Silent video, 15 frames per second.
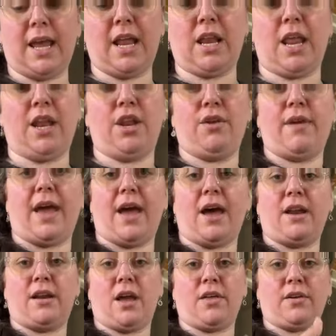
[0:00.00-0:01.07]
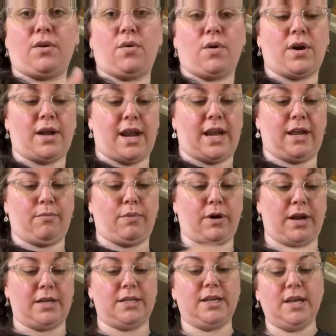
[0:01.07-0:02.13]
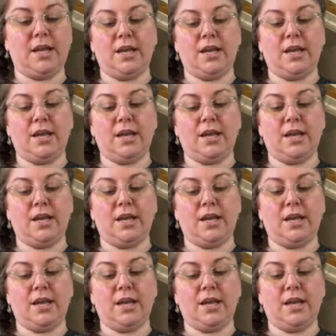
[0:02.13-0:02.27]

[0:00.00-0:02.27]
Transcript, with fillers: and then you get another coordinating print.